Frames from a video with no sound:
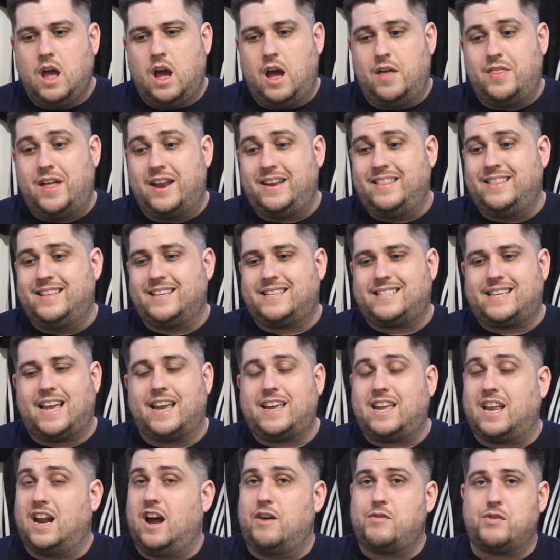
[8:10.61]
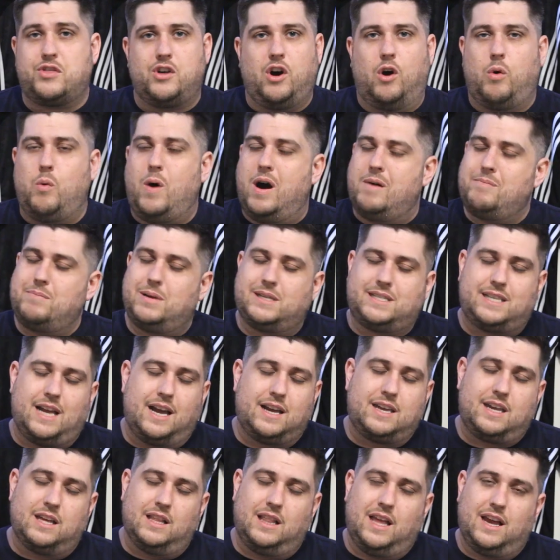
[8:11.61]
And then in the second half, I thought
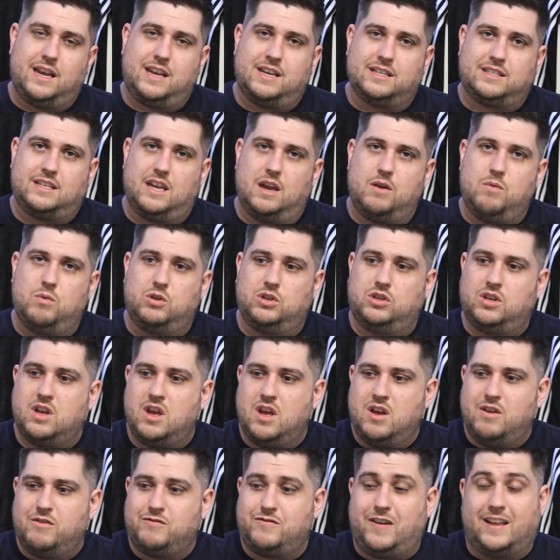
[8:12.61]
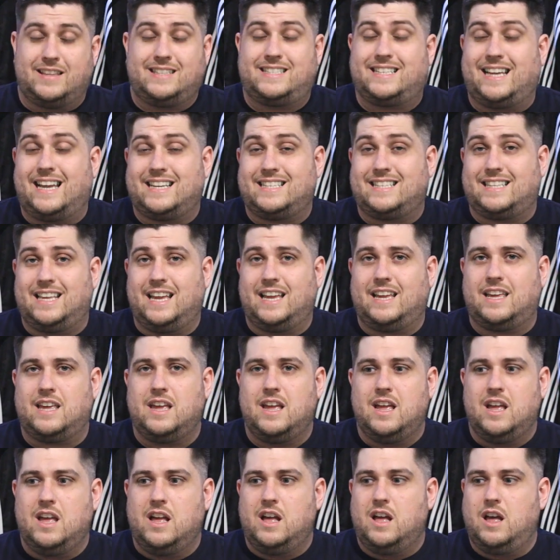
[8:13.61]
Wan-Bissaka, like I say, was
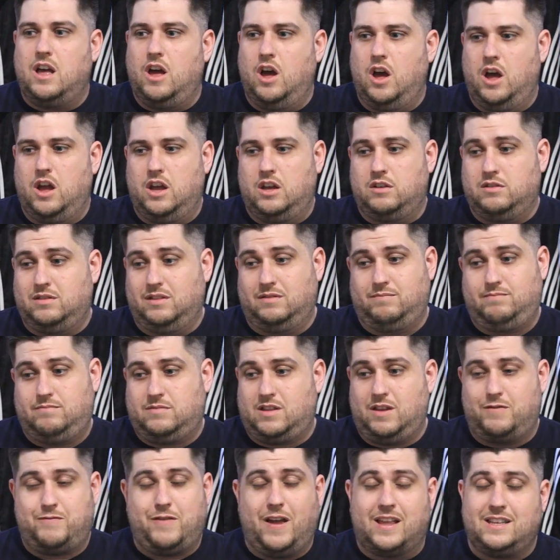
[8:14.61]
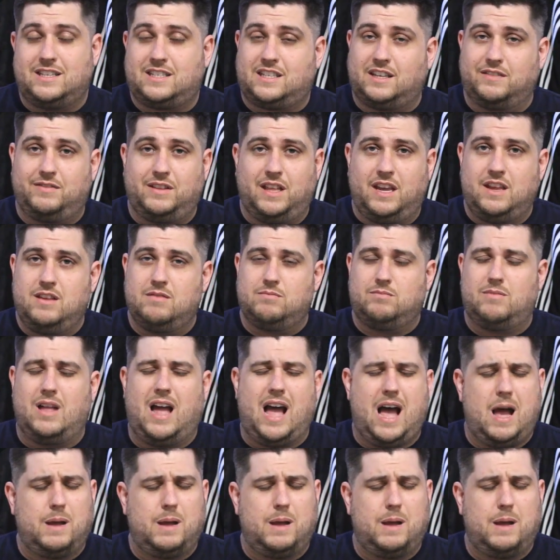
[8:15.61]
fantastic uh, defensively.